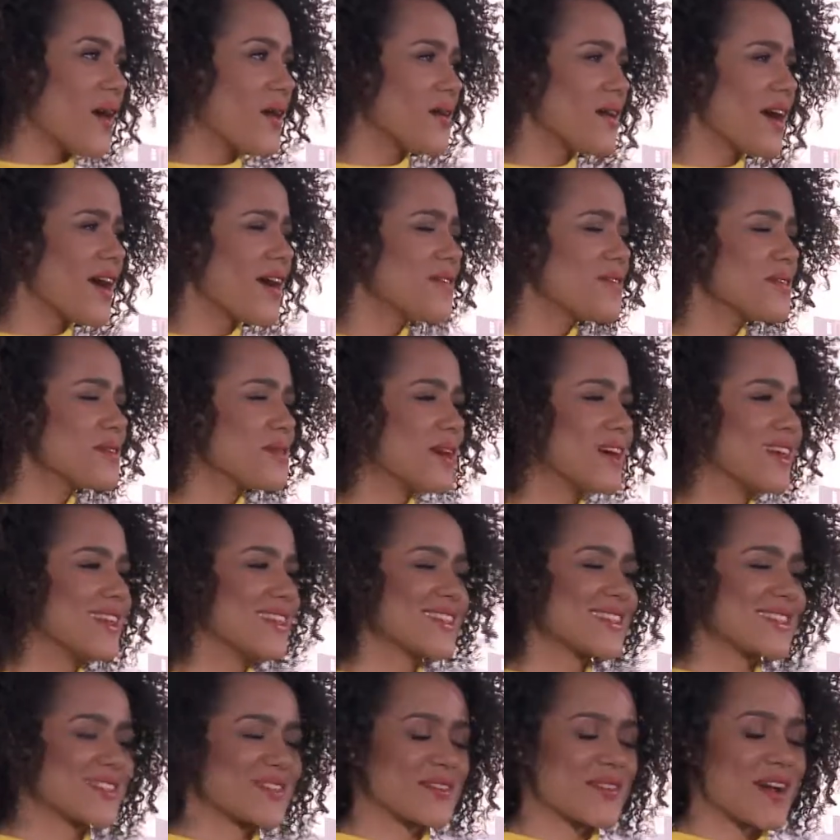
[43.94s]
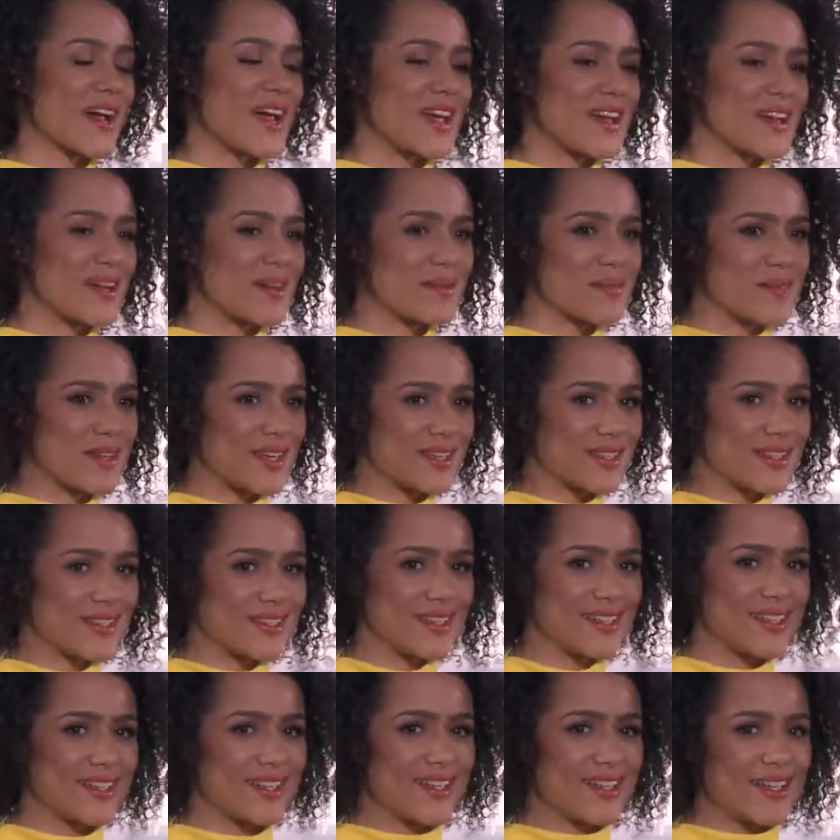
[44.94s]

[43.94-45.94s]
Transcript: Oh, everyone's great. I mean,